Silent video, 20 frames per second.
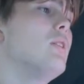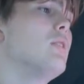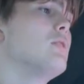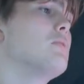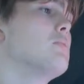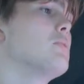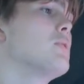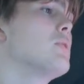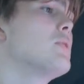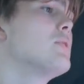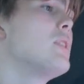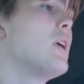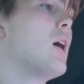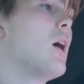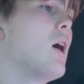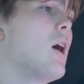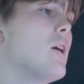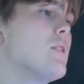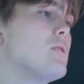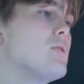is because that
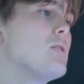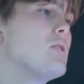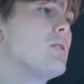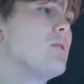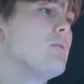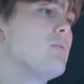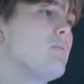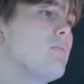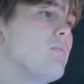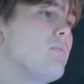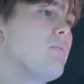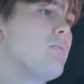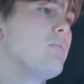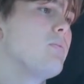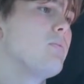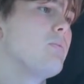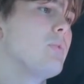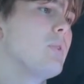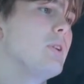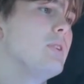hydrogen
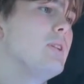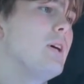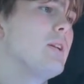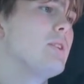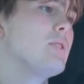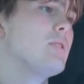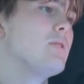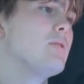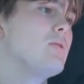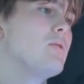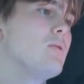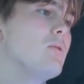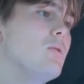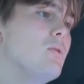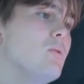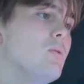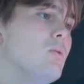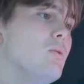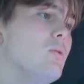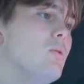attaches
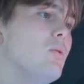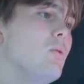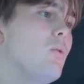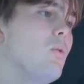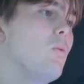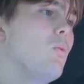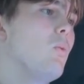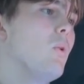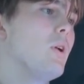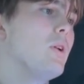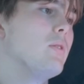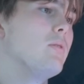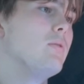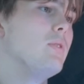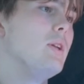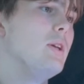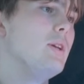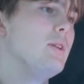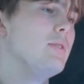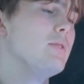to one of
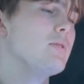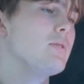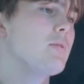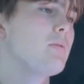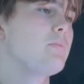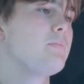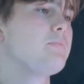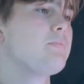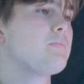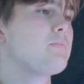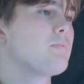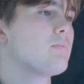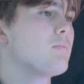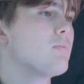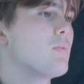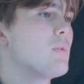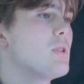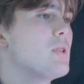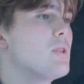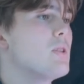these
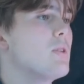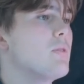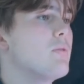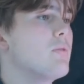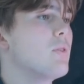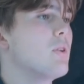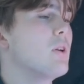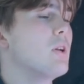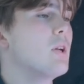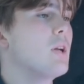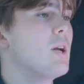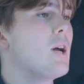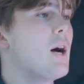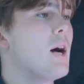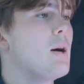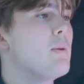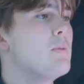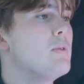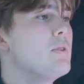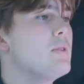different
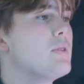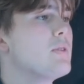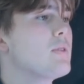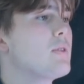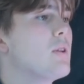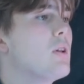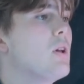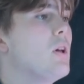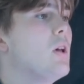carbons